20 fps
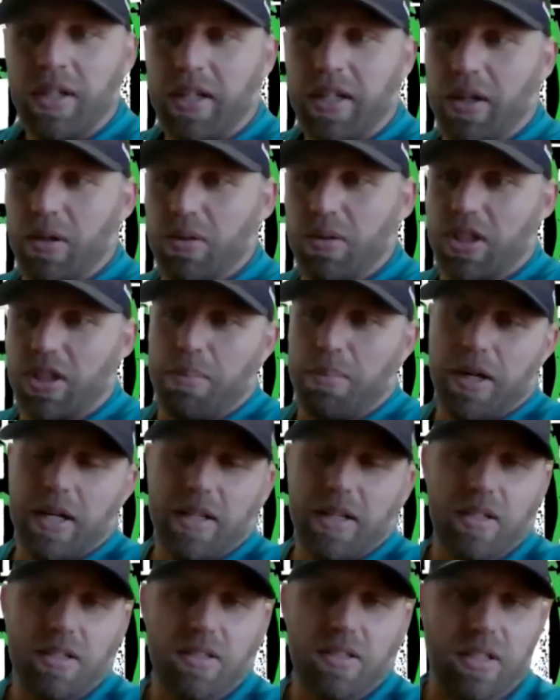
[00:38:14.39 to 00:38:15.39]
You know,
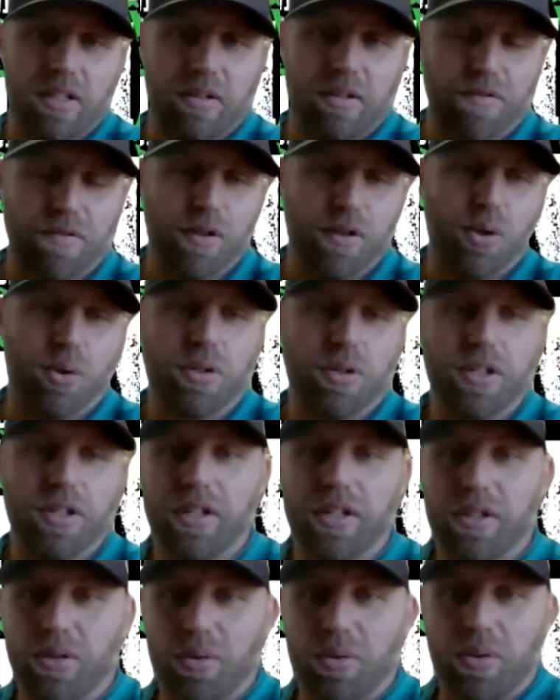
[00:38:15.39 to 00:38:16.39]
somebody that's in
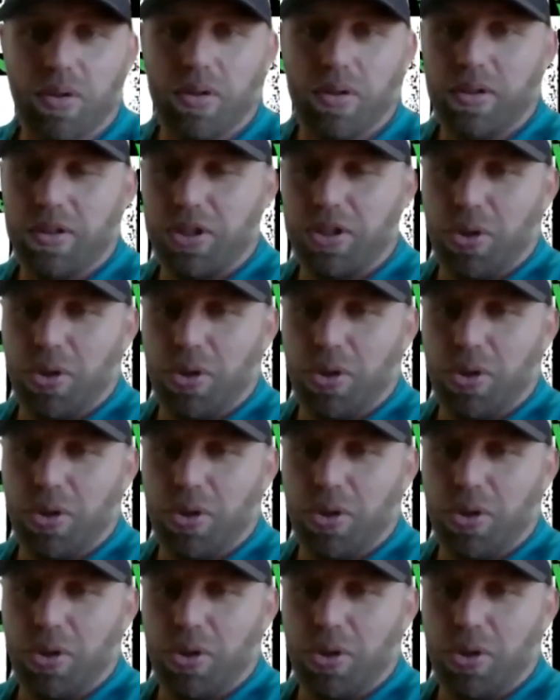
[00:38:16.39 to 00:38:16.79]
Florida or